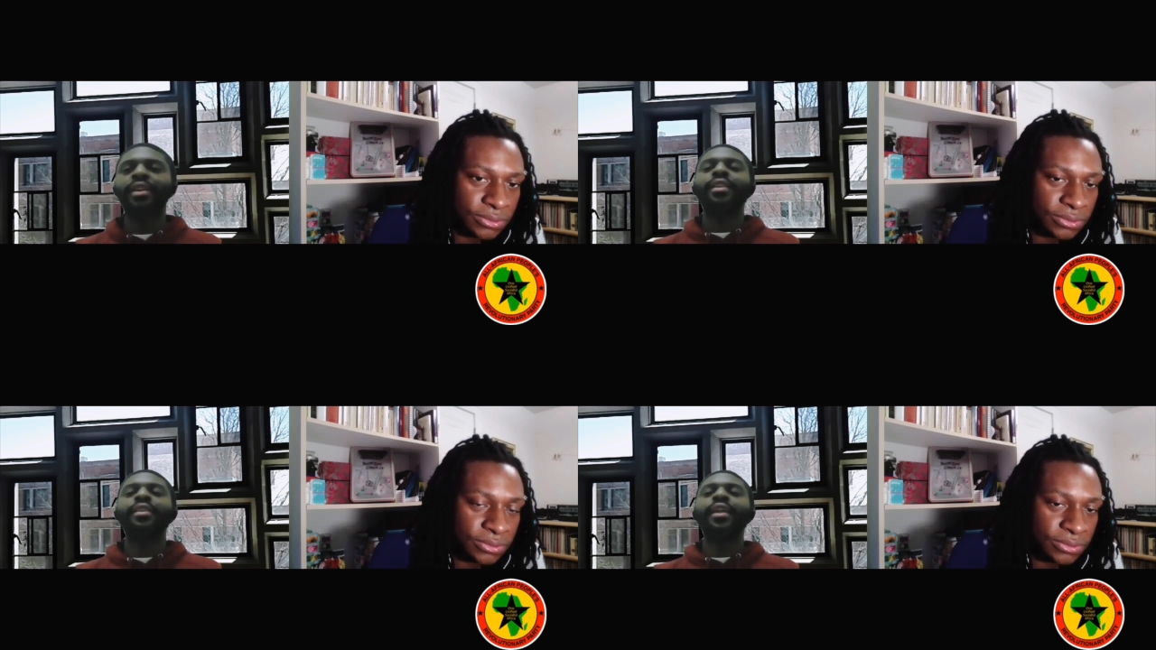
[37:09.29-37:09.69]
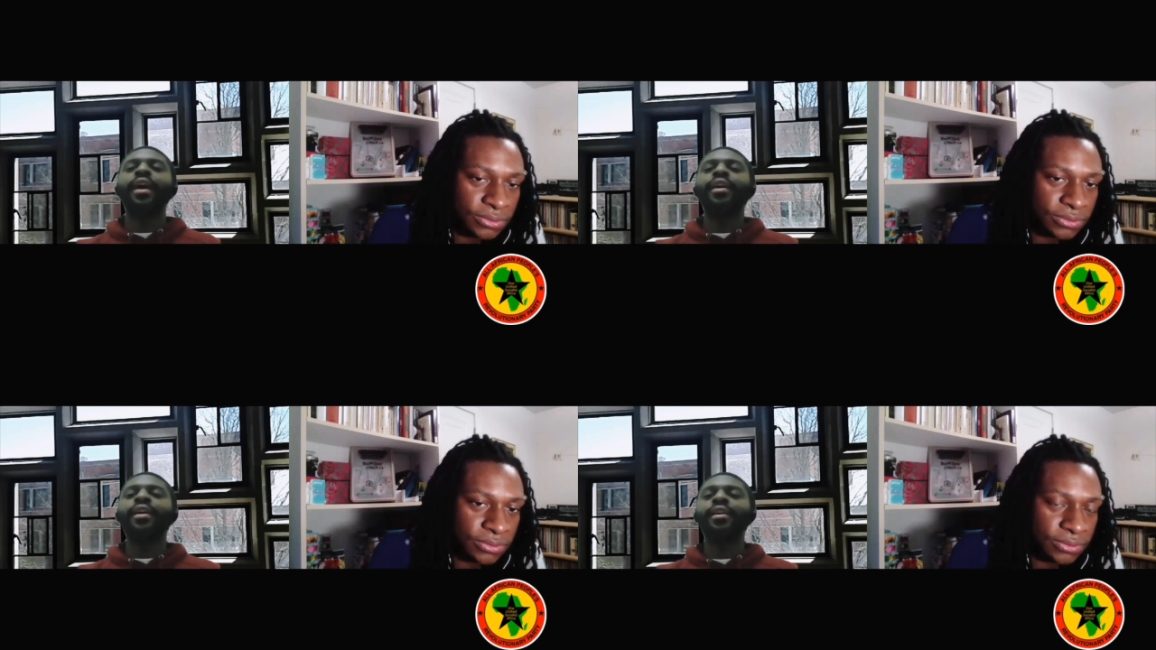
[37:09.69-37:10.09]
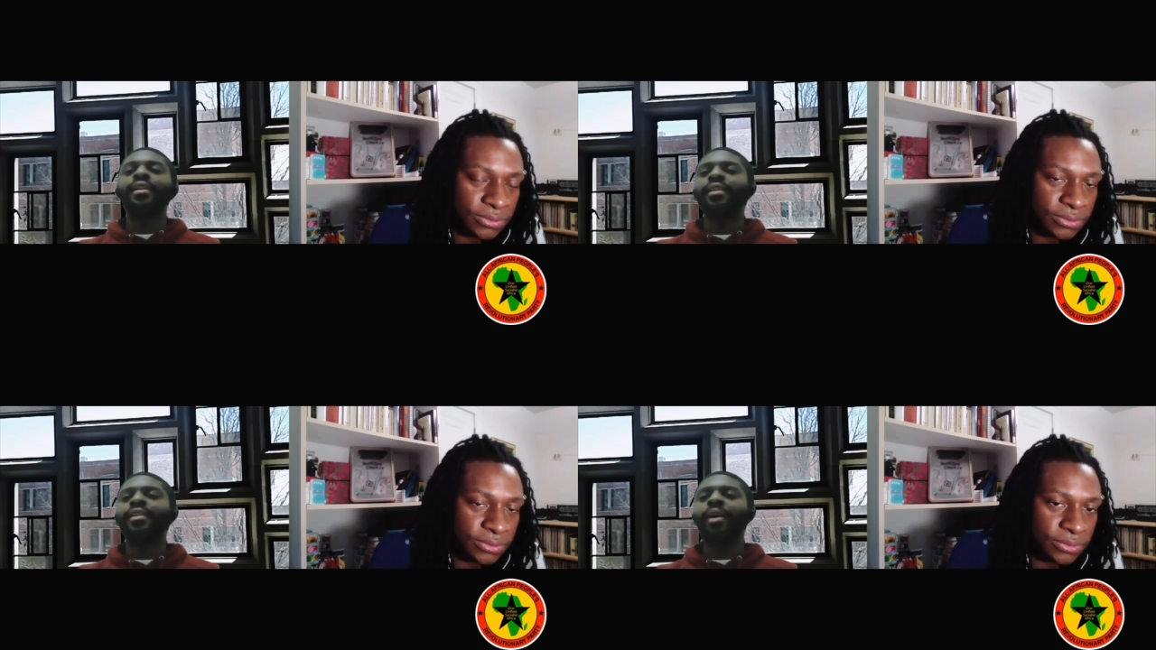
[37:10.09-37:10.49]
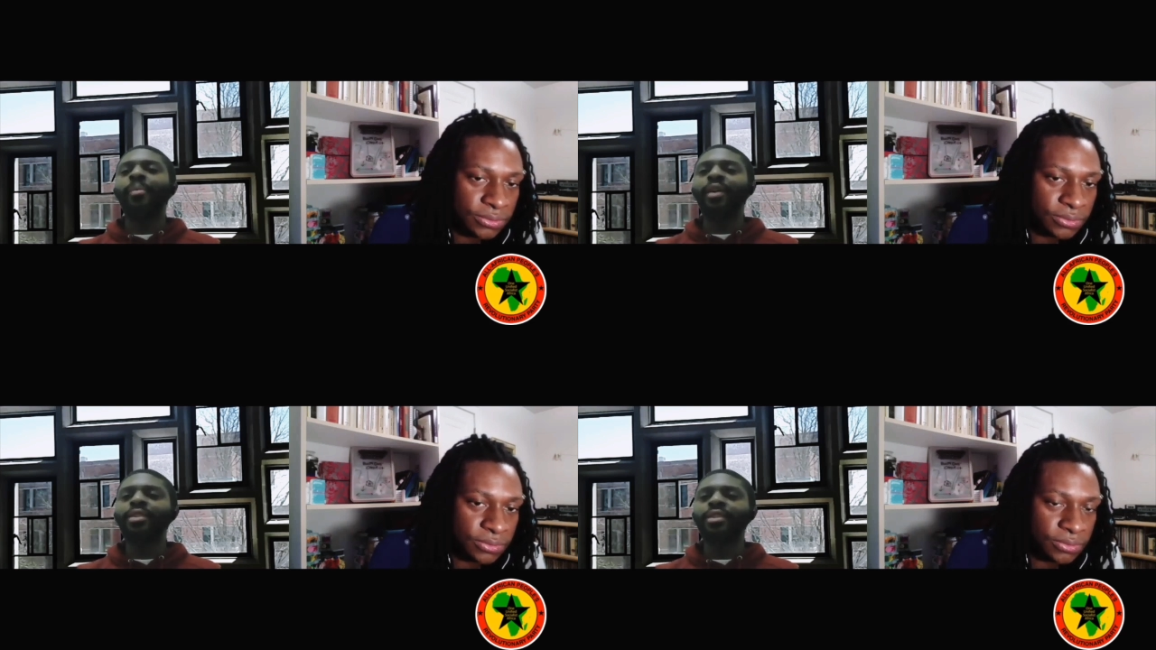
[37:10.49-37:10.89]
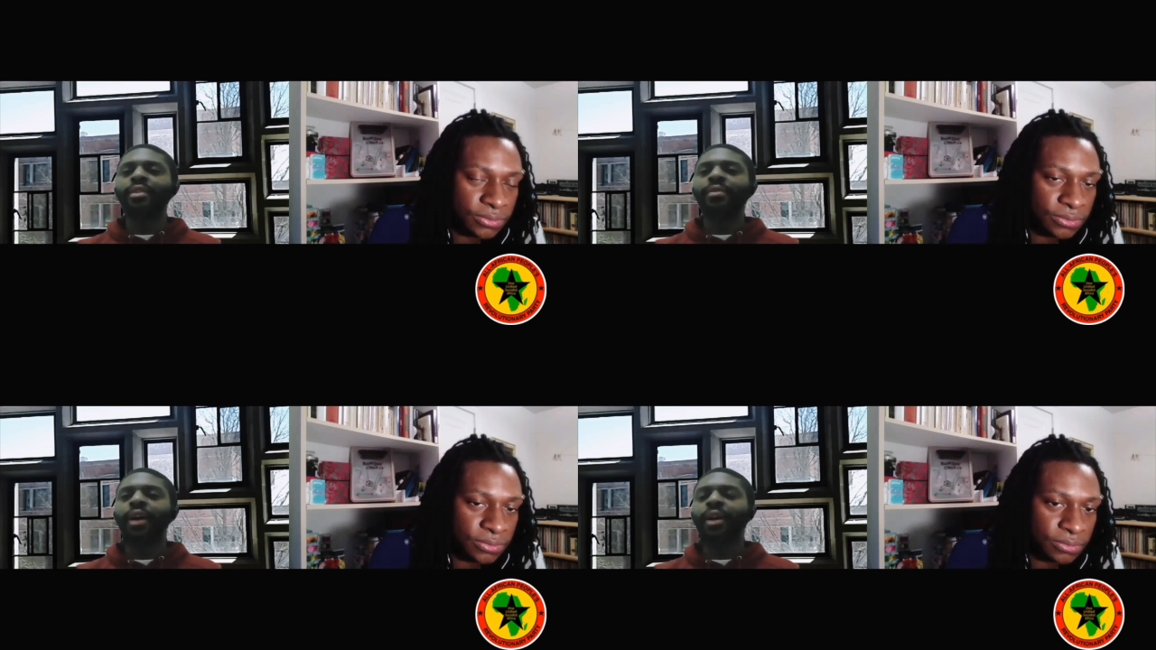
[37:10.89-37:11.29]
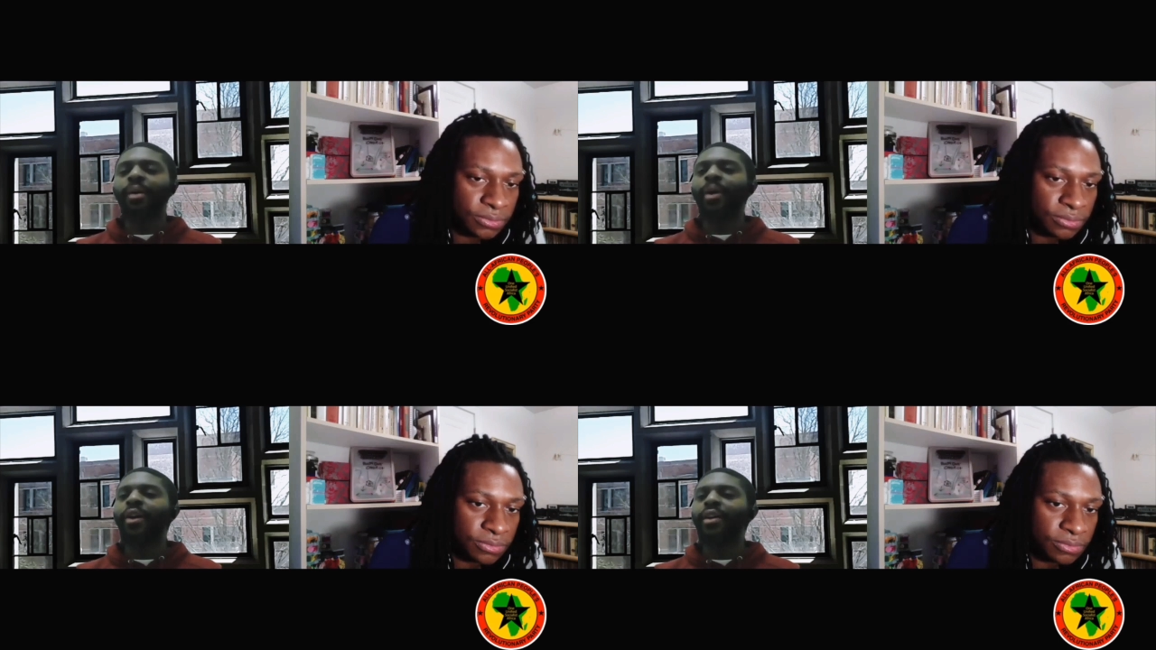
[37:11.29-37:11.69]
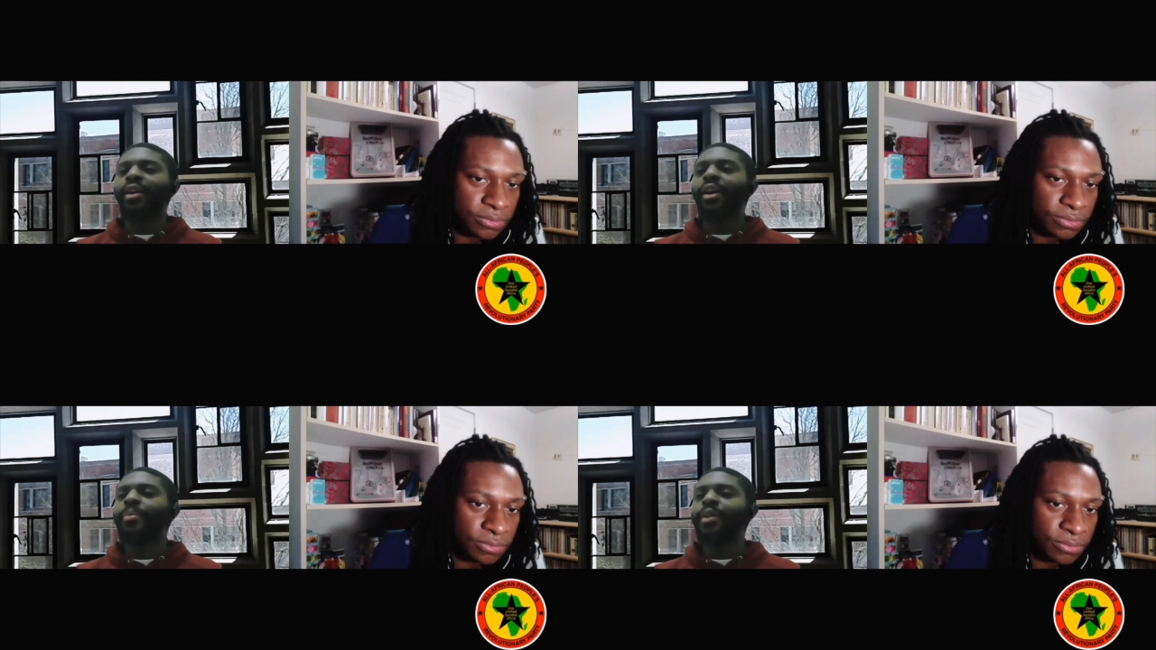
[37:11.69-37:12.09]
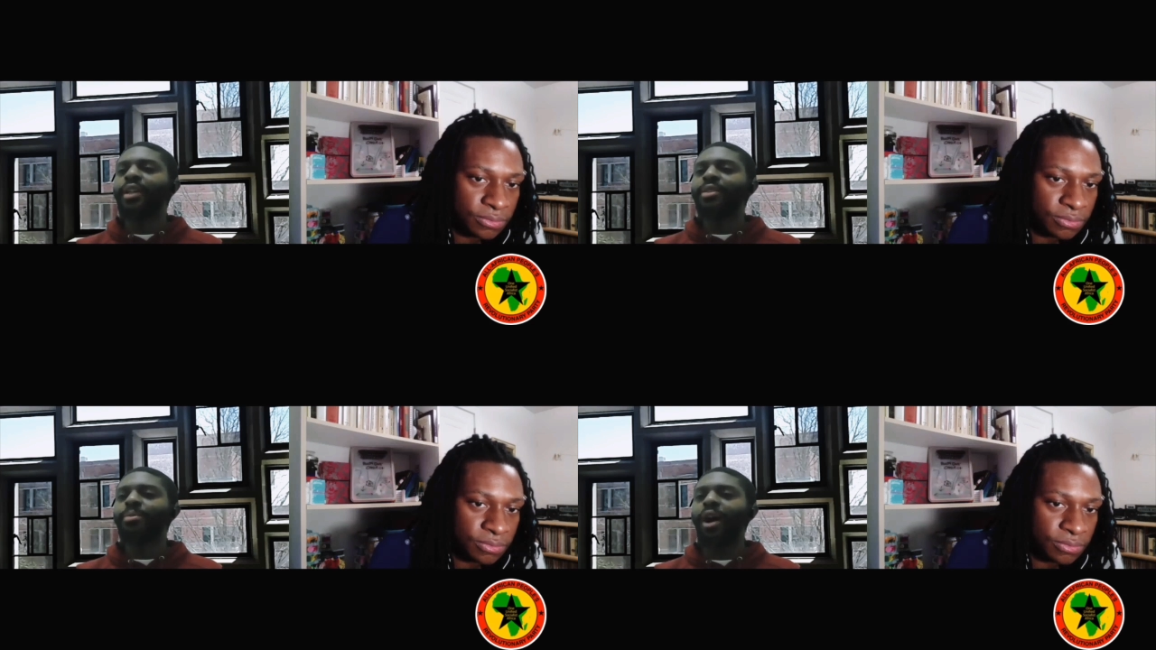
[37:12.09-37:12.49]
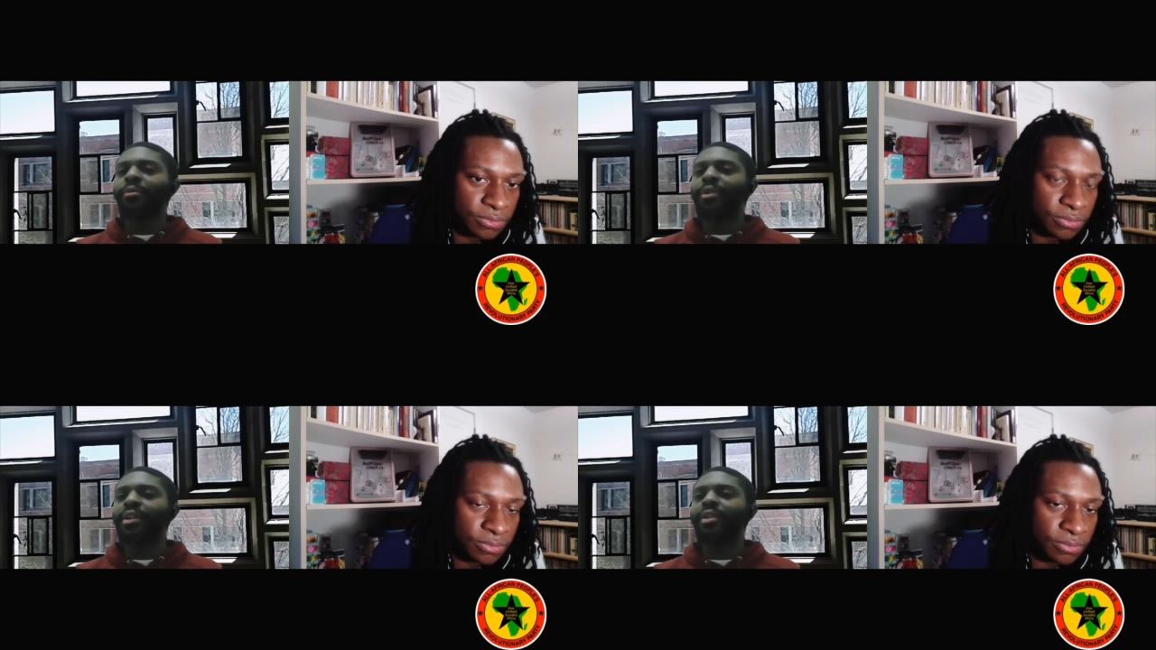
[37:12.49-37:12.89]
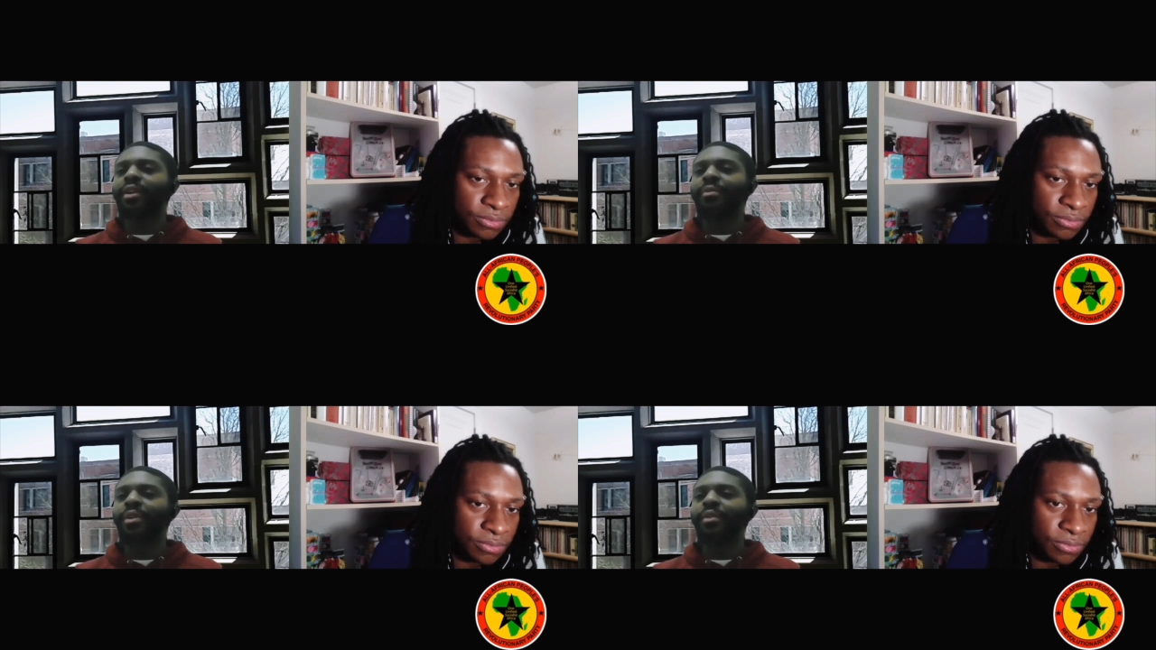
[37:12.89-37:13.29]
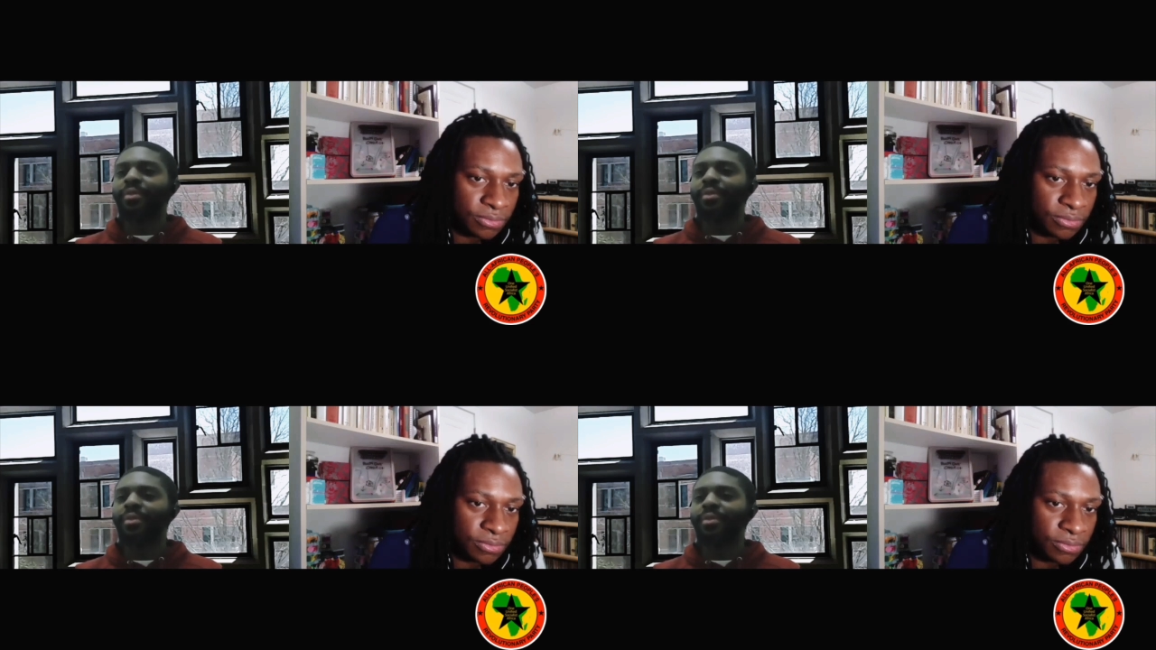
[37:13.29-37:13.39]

Speaker 1: that uh, a bunch of like American companies profited off of.